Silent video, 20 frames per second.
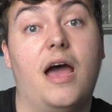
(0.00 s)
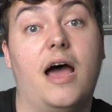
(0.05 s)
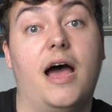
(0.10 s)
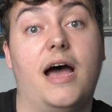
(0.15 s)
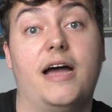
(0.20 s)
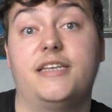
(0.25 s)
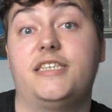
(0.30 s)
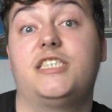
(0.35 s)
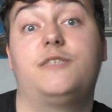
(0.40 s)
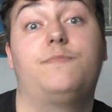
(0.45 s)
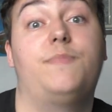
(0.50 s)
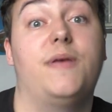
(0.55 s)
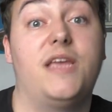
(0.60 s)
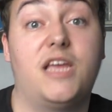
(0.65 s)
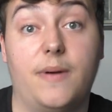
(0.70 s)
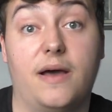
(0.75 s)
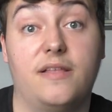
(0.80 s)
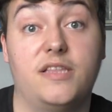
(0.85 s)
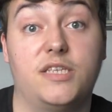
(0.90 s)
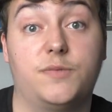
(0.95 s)
uh, to
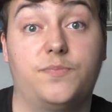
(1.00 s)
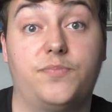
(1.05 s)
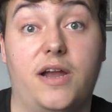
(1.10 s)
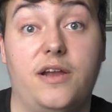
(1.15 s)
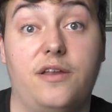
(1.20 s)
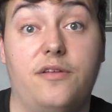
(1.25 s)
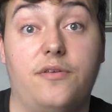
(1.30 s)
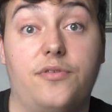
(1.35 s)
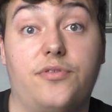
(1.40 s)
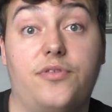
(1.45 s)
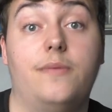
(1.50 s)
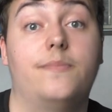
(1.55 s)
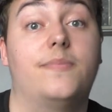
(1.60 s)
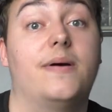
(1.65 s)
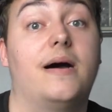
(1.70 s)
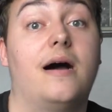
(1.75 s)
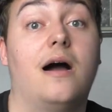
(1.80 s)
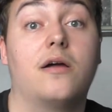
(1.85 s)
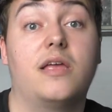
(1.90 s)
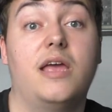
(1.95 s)
speak about this brand new theme
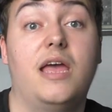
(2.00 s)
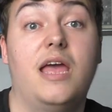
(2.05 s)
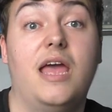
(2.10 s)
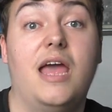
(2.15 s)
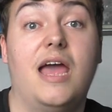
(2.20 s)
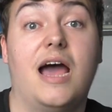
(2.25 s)
park.